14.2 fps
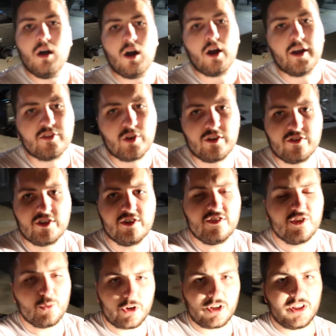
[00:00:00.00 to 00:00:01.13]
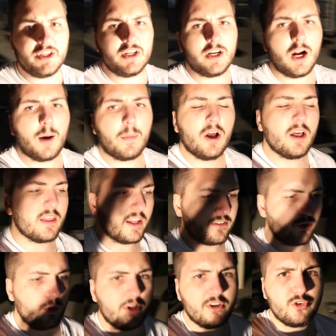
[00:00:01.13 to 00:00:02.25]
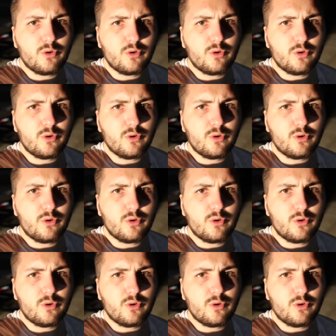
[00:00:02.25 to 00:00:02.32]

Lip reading: All right, so as you can see, we're cleaning up. That's going to